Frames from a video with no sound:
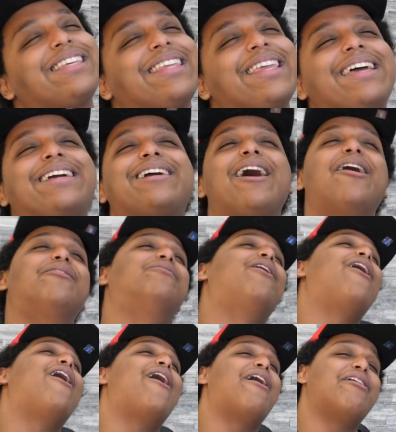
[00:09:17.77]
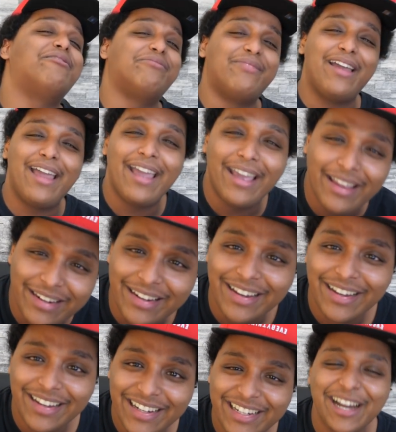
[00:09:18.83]
just like, come on, man.
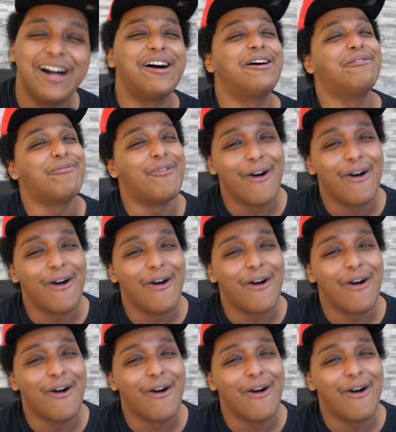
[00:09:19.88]
Come